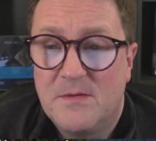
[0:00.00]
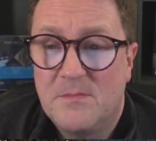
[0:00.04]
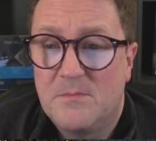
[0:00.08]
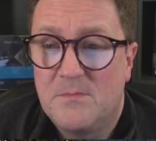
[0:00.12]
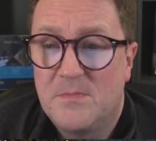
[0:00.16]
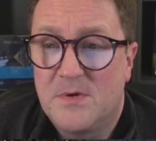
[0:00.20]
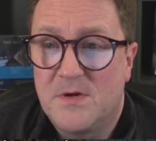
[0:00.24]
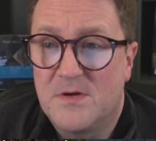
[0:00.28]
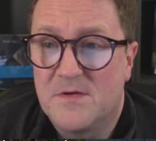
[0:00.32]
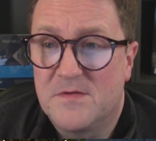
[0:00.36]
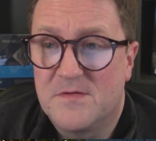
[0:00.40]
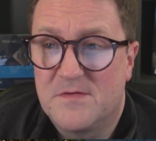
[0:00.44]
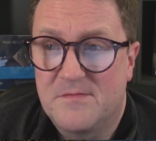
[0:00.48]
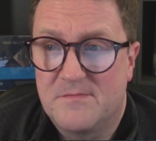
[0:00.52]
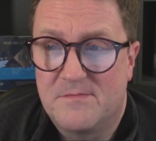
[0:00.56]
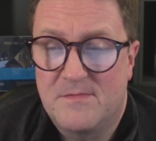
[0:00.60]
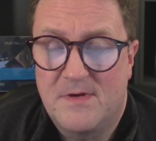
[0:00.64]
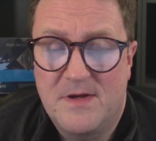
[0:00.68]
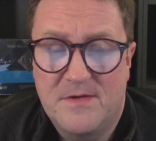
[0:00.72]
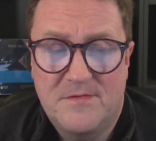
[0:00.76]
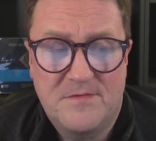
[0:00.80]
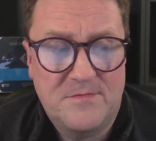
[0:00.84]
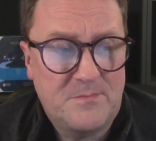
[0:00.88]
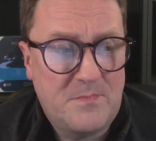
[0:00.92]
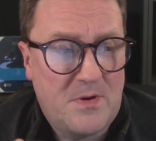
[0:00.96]
because
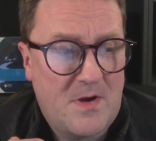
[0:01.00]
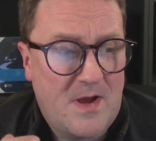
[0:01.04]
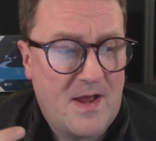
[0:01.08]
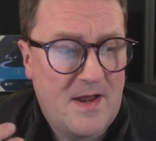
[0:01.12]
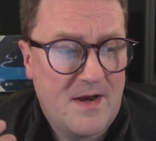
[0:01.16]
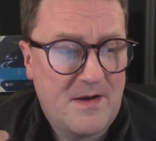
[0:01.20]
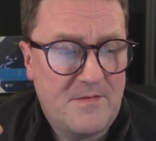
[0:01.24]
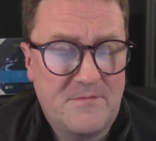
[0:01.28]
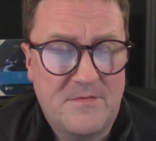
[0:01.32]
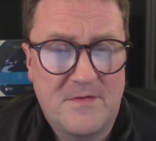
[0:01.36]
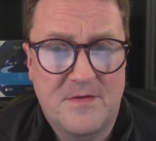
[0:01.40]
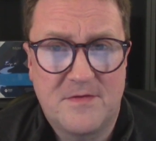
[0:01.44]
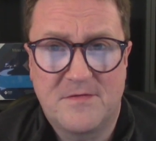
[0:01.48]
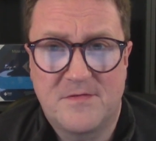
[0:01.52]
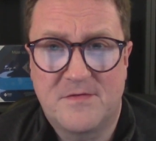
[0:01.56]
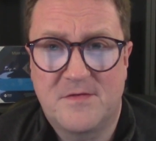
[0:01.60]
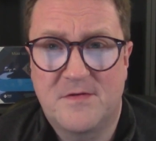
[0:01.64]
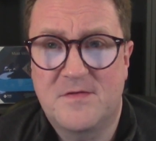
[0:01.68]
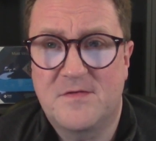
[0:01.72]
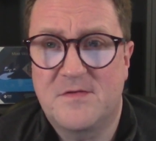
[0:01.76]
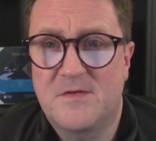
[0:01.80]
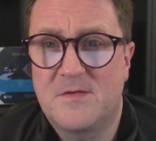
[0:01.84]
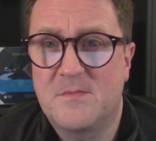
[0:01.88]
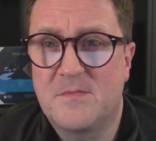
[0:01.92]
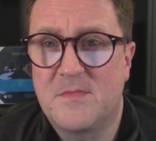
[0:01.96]
it's part of the
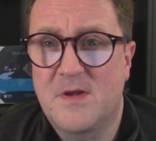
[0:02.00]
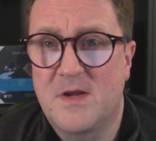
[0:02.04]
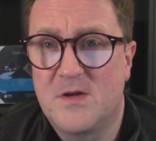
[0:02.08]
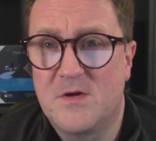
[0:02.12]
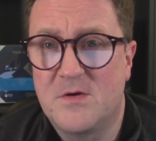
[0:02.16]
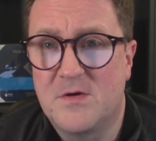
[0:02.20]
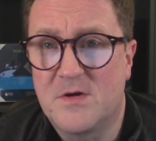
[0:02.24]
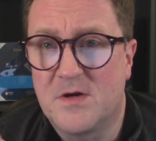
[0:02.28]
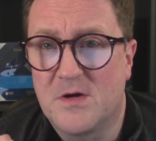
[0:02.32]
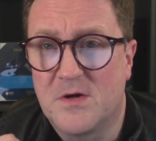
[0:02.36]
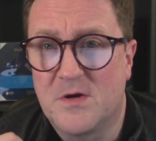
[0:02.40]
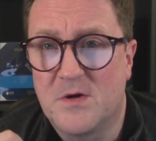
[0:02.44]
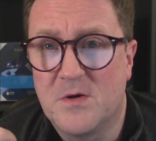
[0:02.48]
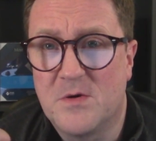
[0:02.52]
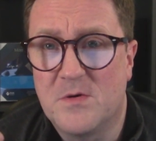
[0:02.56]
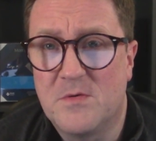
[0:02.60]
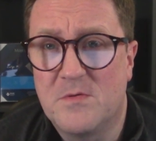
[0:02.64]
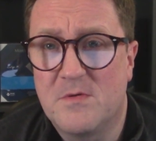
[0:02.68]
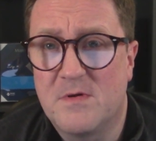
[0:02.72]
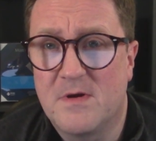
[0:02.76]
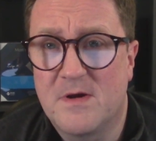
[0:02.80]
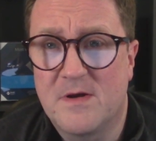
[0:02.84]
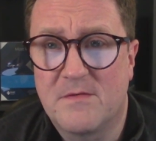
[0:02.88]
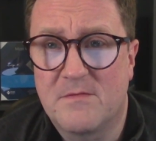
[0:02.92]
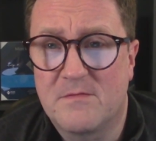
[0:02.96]
system that you can
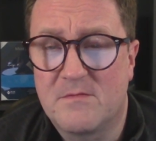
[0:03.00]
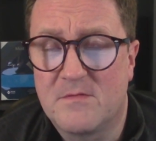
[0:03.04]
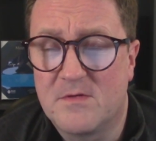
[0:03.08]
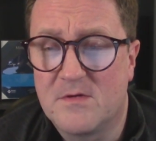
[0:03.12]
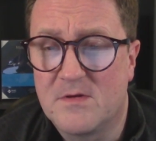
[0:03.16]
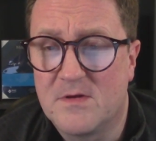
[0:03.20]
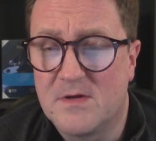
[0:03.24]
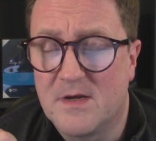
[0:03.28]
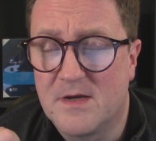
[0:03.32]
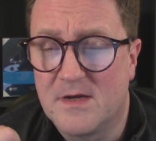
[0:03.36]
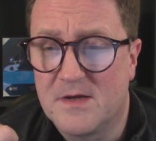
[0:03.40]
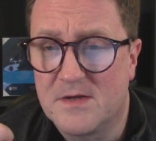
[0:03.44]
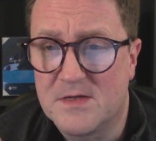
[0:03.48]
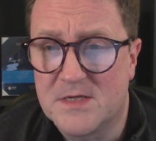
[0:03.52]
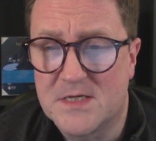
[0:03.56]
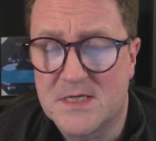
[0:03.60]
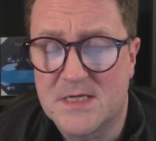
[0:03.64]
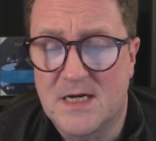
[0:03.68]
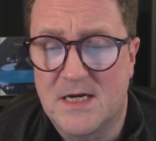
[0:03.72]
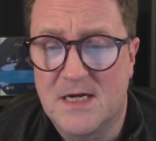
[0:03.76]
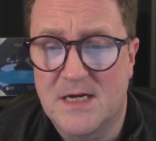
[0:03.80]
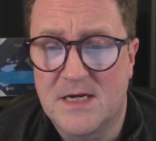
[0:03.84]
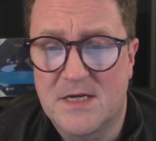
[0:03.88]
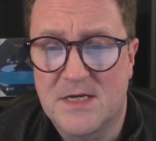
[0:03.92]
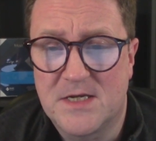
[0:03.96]
go and
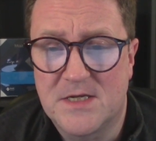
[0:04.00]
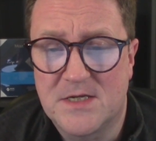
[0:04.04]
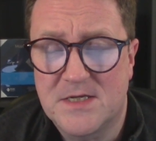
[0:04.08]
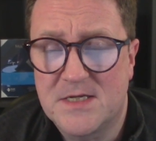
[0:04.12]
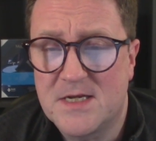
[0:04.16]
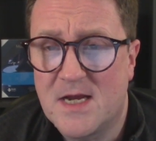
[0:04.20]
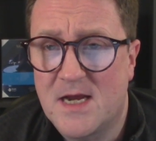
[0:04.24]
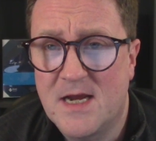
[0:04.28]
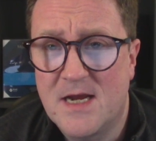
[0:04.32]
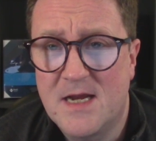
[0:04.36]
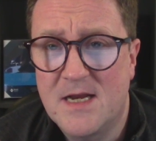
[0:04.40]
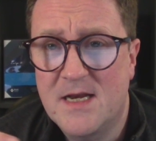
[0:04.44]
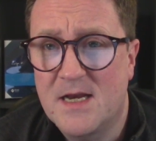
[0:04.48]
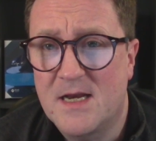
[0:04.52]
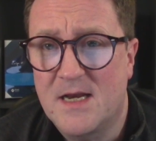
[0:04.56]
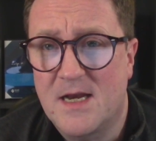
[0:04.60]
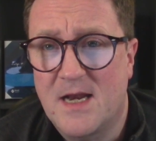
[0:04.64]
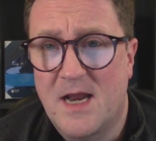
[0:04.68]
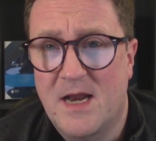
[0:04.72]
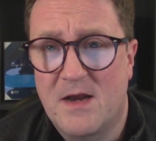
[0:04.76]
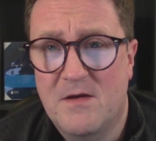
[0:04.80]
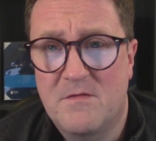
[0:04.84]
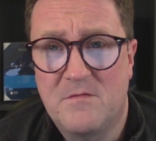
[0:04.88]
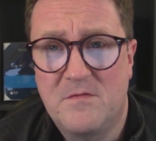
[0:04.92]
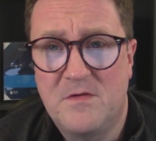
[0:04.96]
select design and
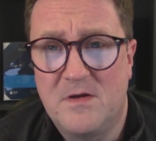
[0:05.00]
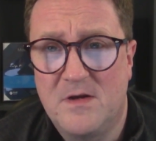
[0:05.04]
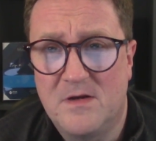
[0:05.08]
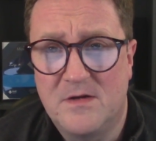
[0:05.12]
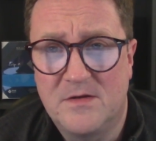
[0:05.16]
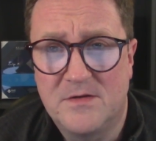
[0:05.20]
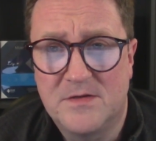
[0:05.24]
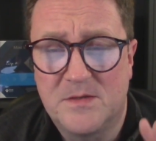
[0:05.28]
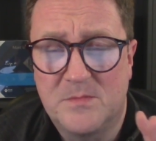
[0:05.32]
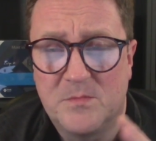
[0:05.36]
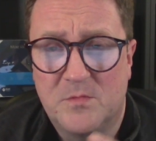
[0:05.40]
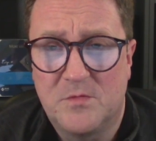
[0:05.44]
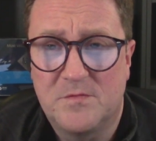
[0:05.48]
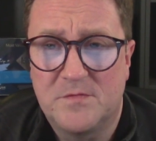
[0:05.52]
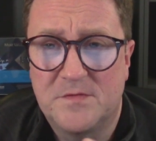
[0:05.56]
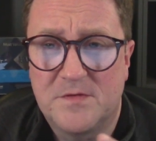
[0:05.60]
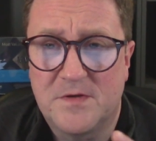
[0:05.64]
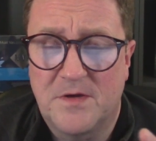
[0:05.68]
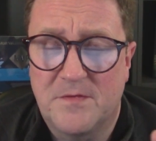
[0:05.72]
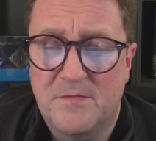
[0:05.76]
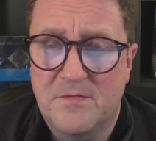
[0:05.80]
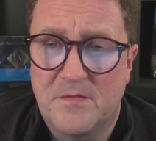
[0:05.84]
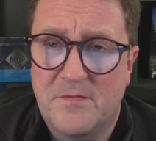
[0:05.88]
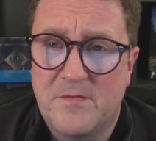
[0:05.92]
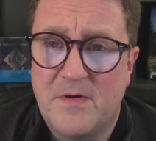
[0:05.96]
add fields and move
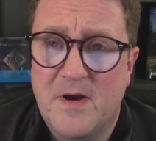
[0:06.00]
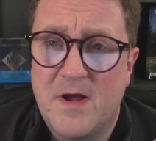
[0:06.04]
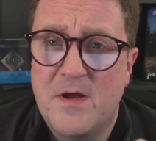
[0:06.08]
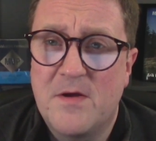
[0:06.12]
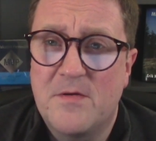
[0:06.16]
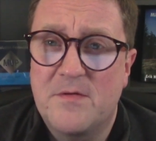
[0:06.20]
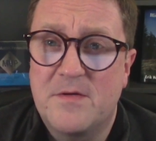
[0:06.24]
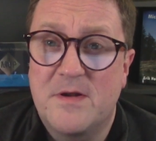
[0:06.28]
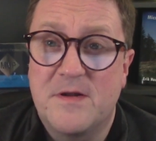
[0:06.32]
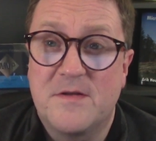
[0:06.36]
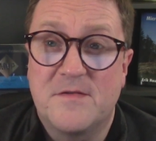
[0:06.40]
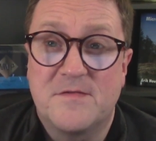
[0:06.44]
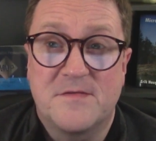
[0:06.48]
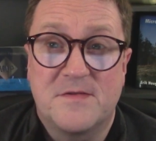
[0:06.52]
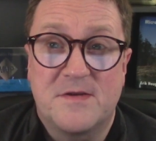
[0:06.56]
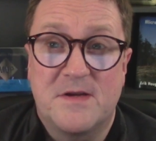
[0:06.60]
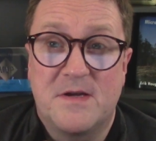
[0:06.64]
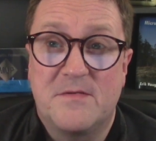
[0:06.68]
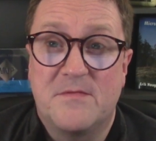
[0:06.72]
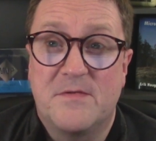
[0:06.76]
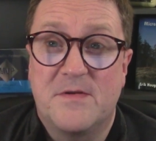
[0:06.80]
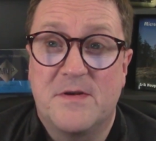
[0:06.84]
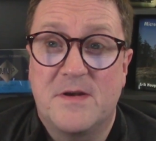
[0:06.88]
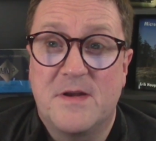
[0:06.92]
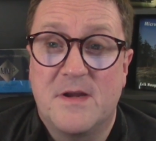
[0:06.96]
stuff around and
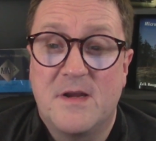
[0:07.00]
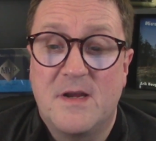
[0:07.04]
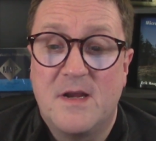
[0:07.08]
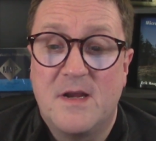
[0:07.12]
save it.